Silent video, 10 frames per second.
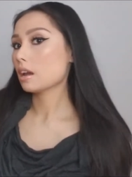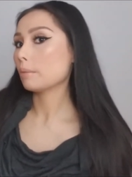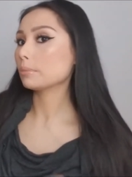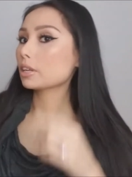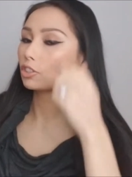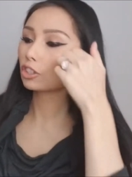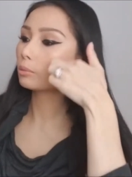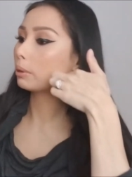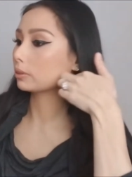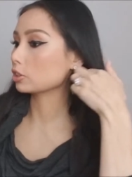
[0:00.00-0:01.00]
I'm not sure
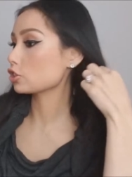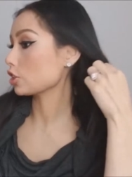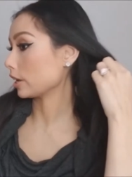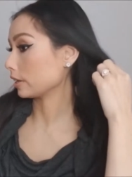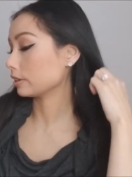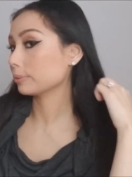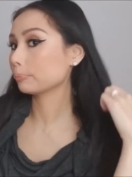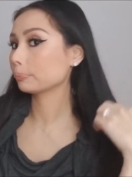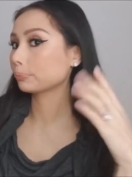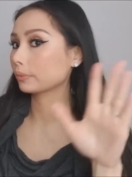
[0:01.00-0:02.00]
about the shade.
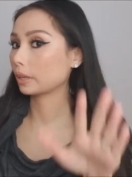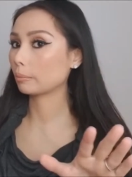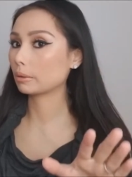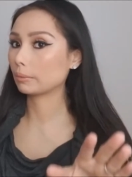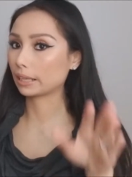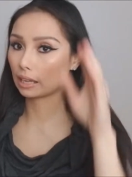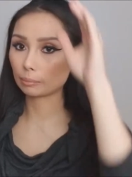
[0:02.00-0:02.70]
I mean, my